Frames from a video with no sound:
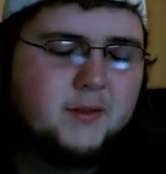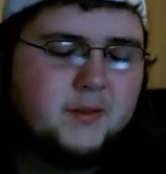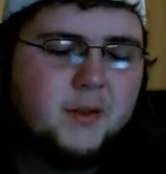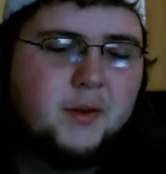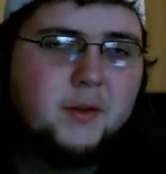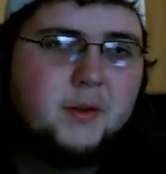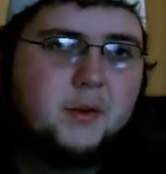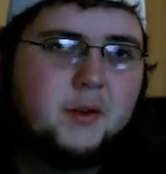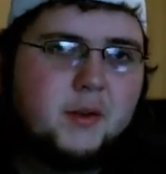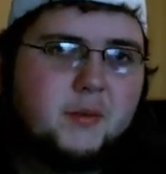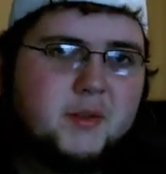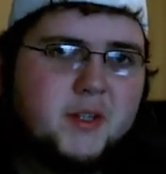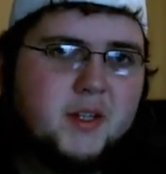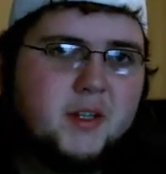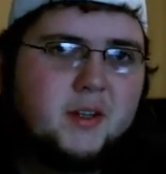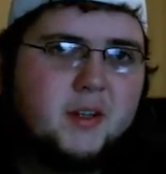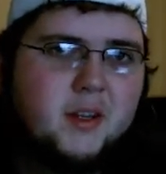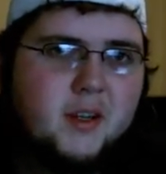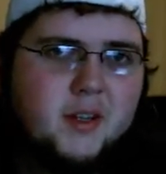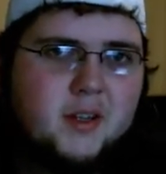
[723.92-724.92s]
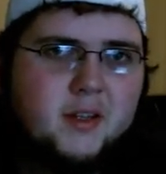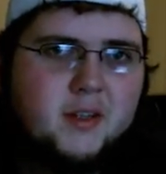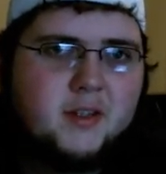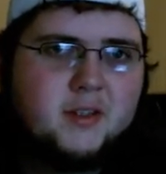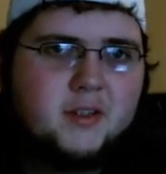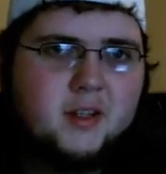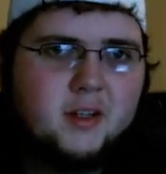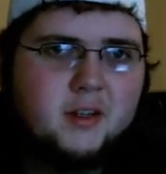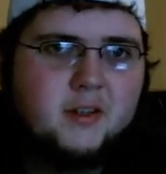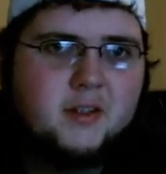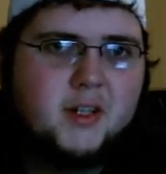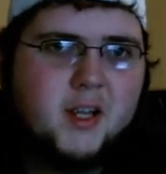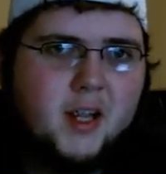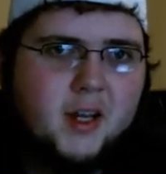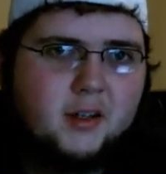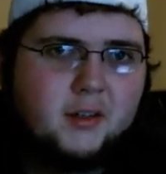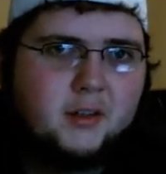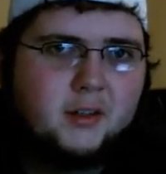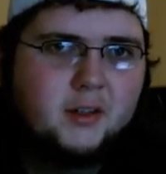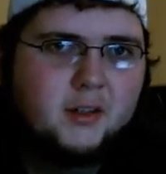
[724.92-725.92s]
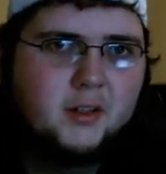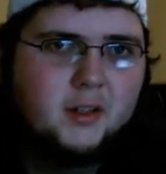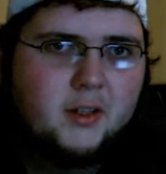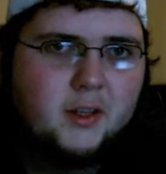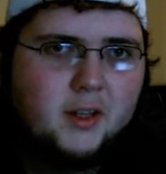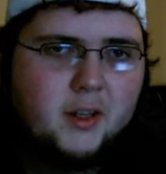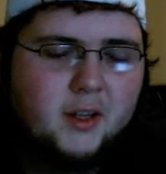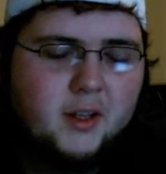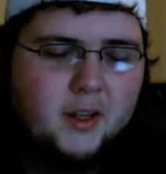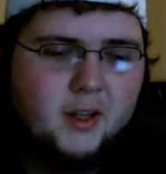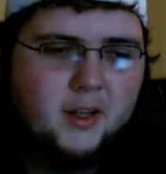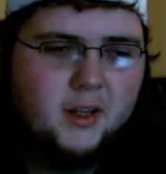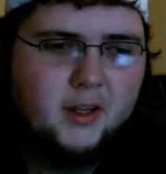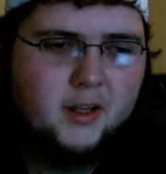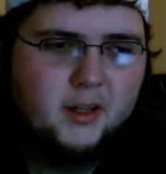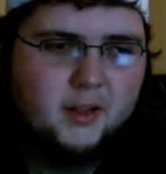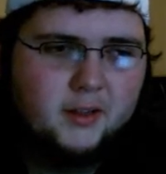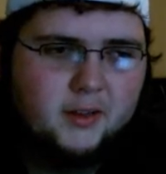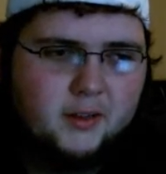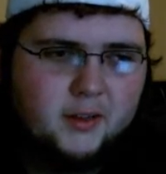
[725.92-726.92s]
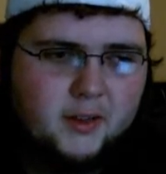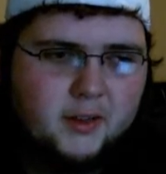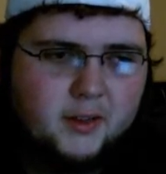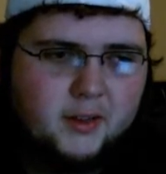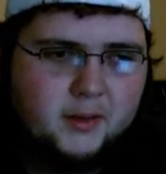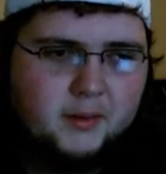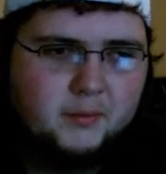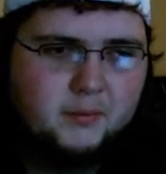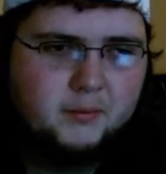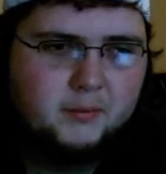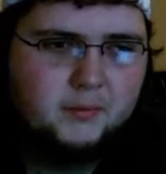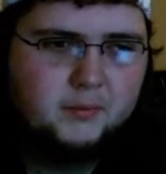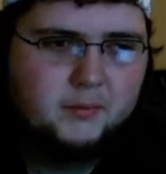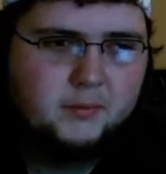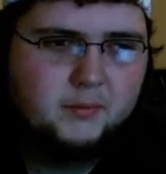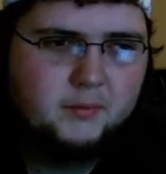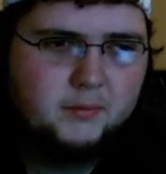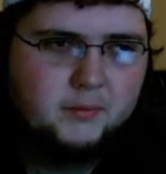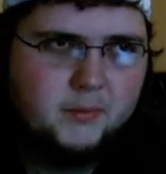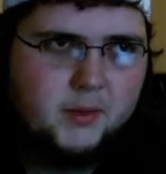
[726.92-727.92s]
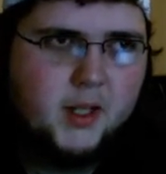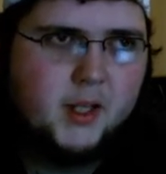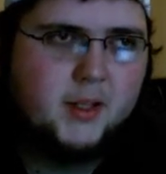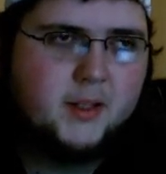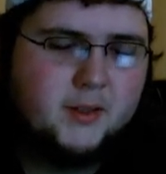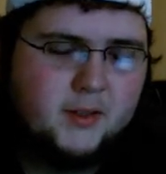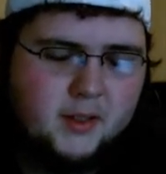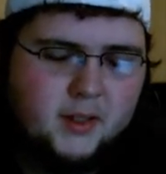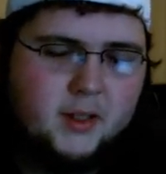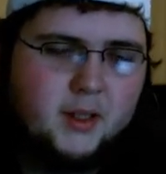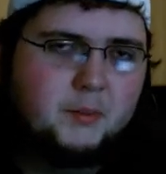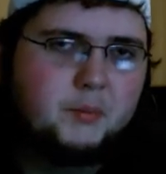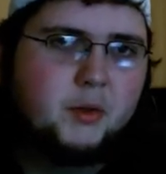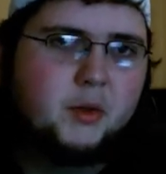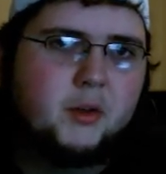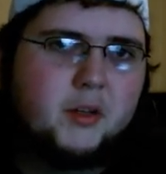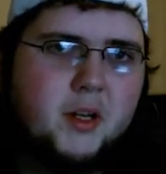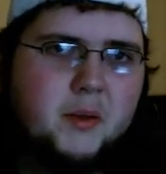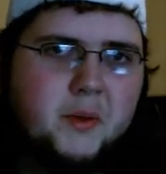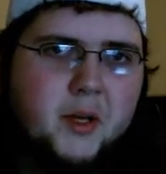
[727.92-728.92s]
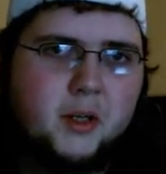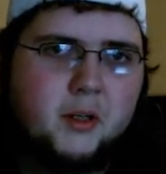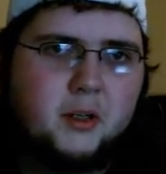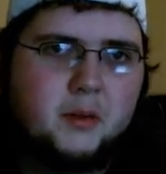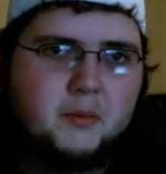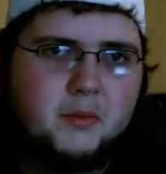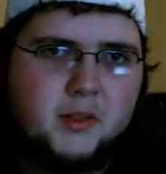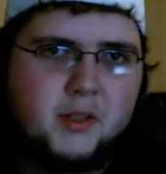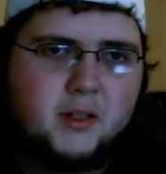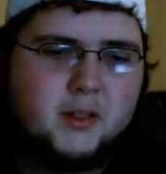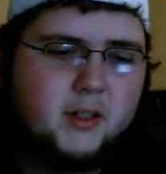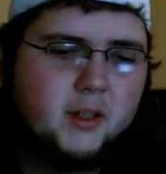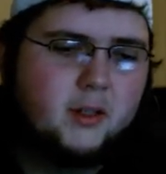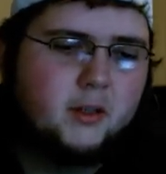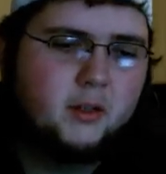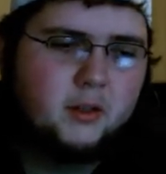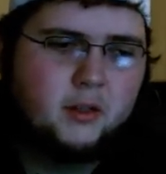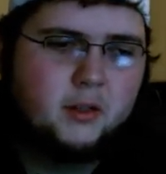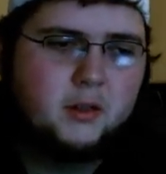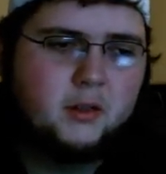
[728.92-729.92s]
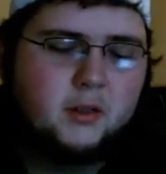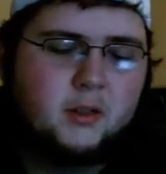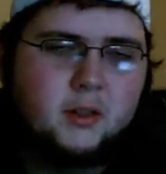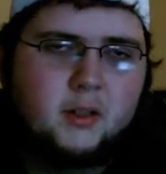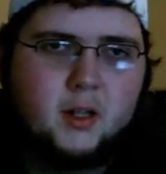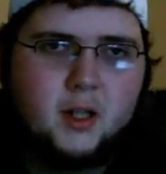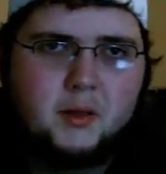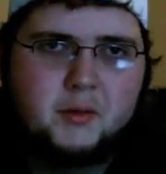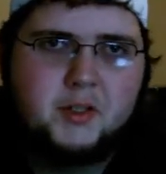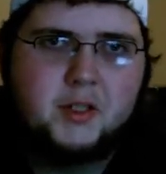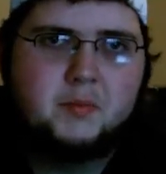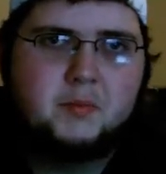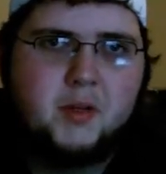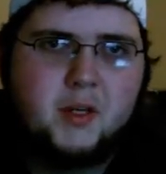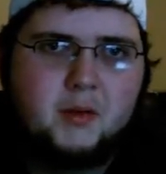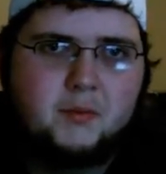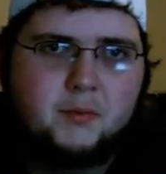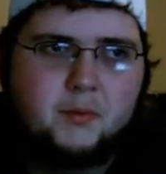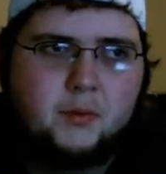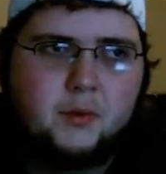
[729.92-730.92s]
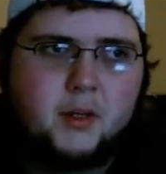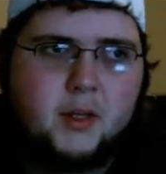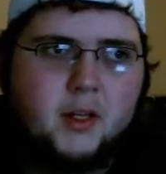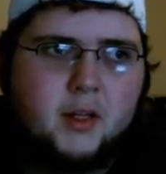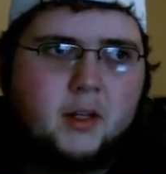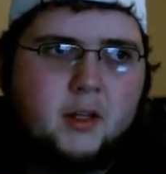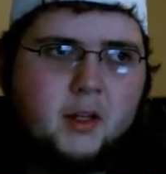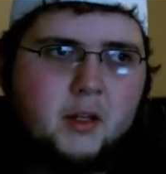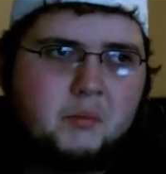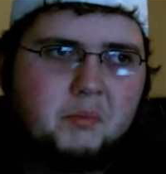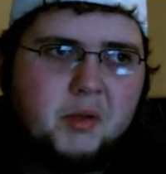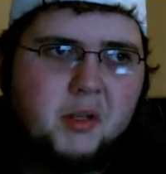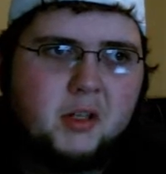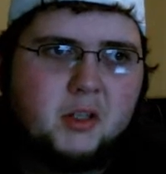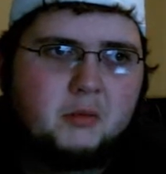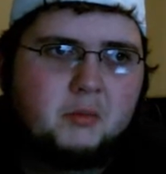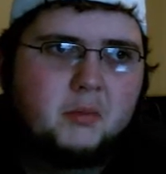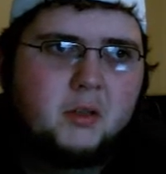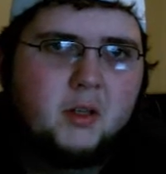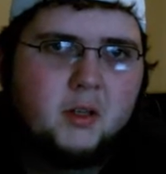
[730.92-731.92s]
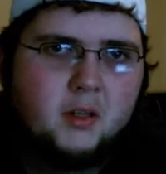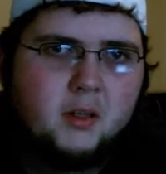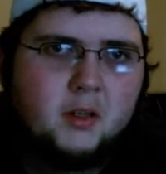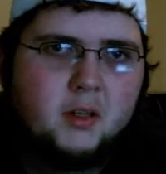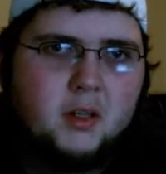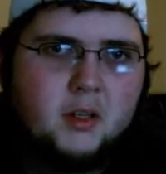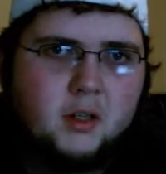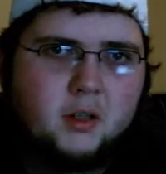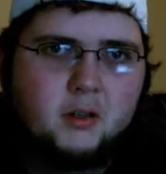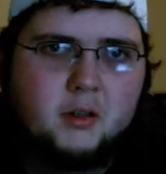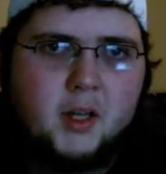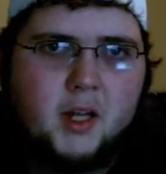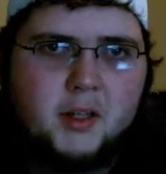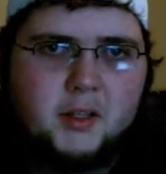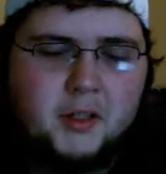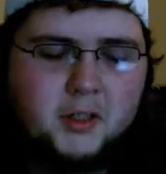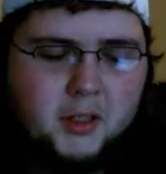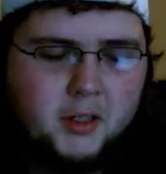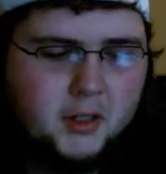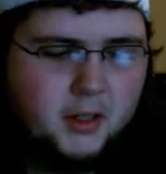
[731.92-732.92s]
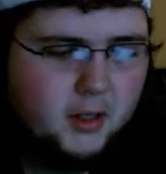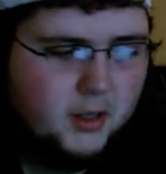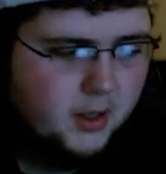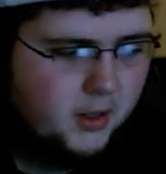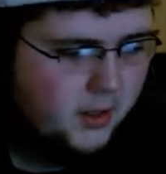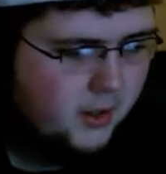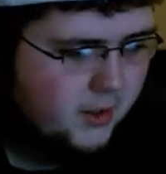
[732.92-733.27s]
Stone Cold comes in, stunners Angle, and gets Booker T back up and says, here you go, I just beat him for you, pin him, end the night.